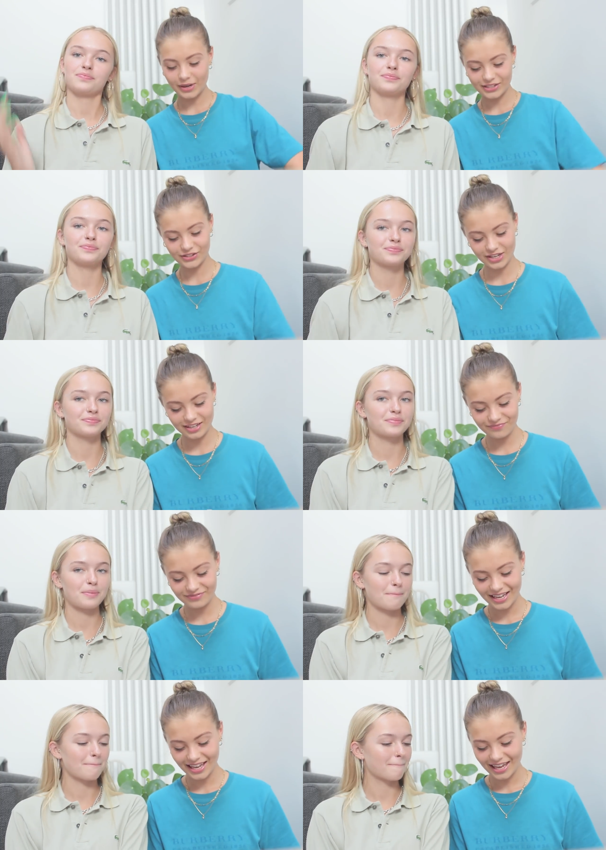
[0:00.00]

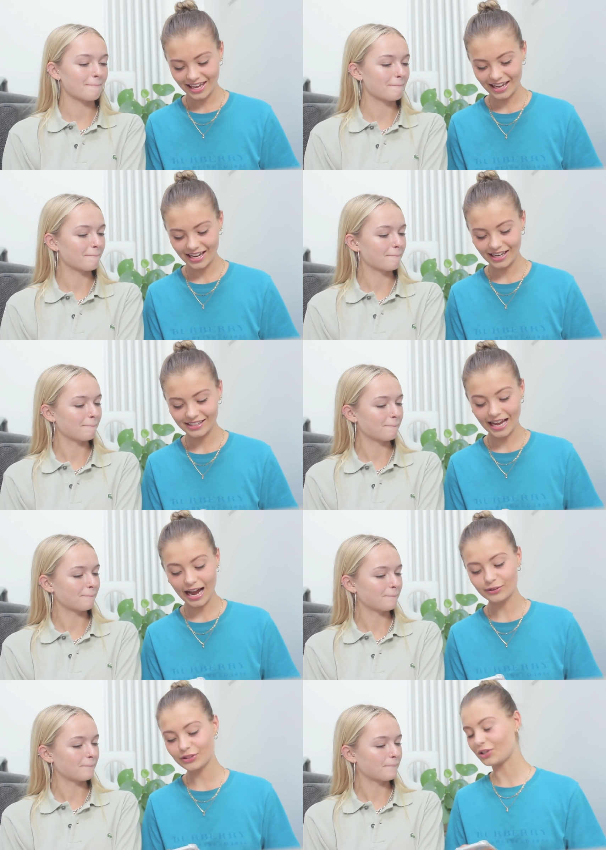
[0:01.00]
Speaker 1: question
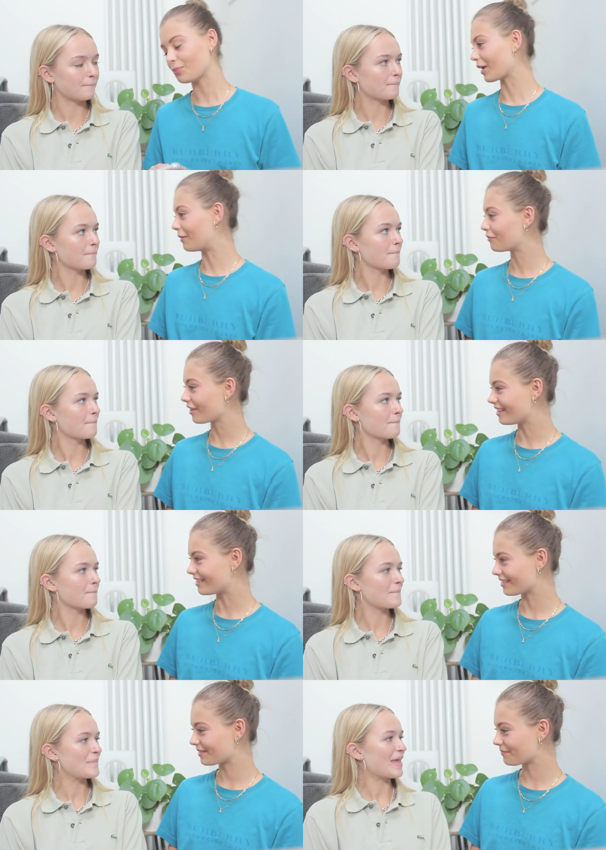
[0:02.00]
is, how did you become
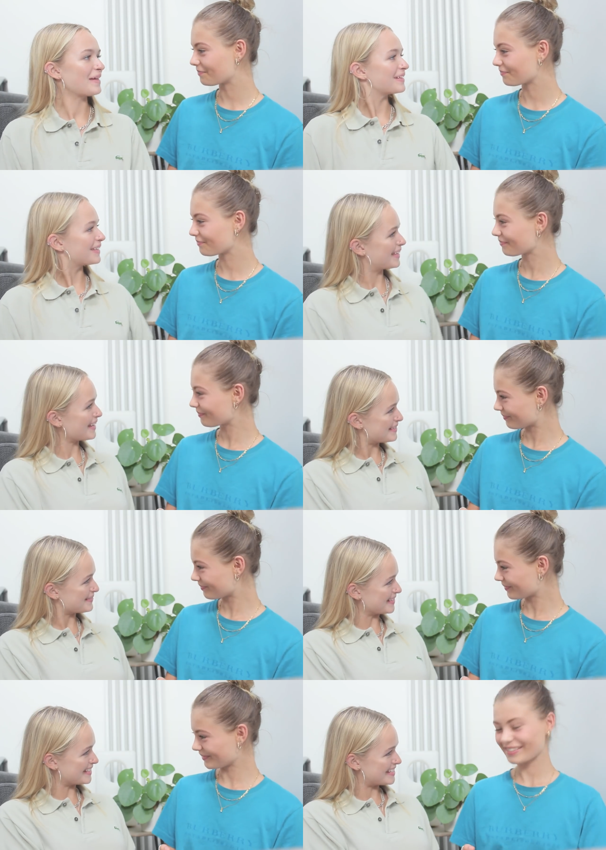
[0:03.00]
friends?
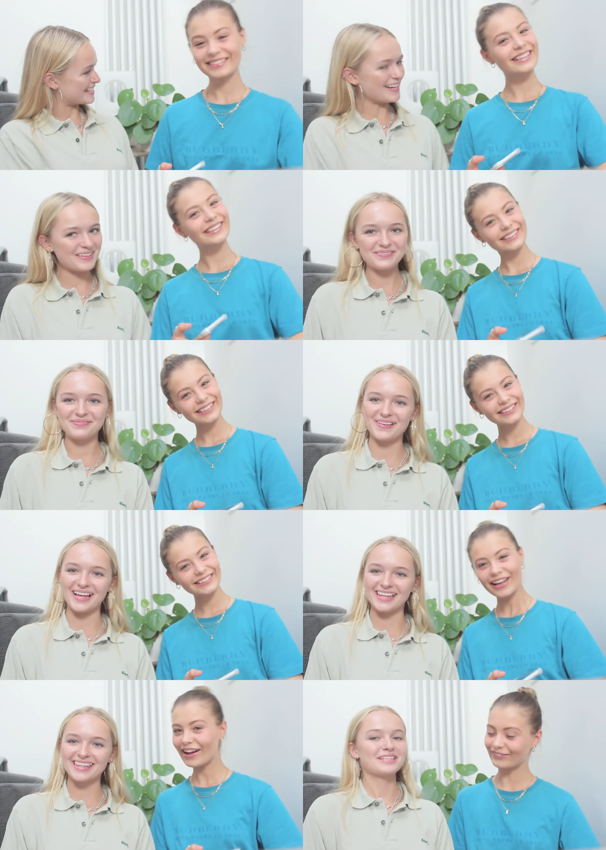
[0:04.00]
Good one to start off
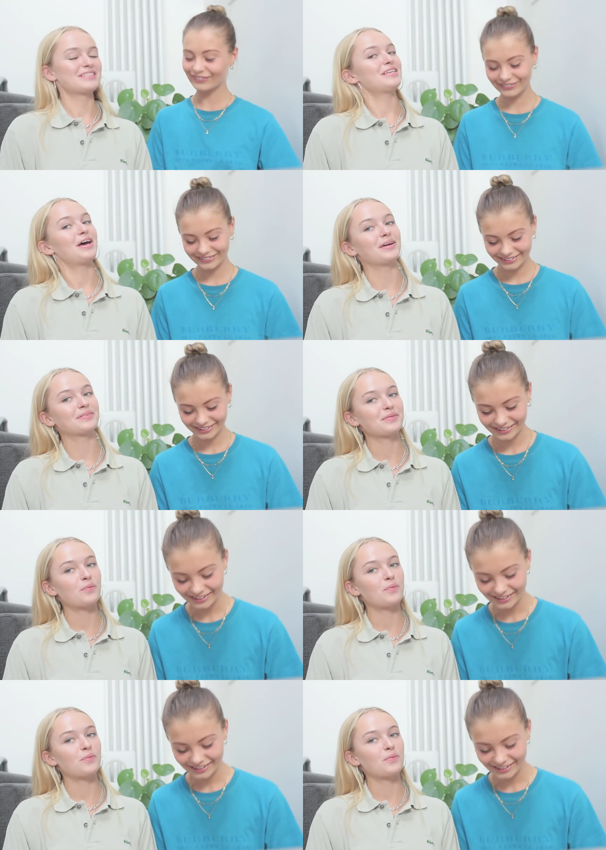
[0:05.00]
with. So,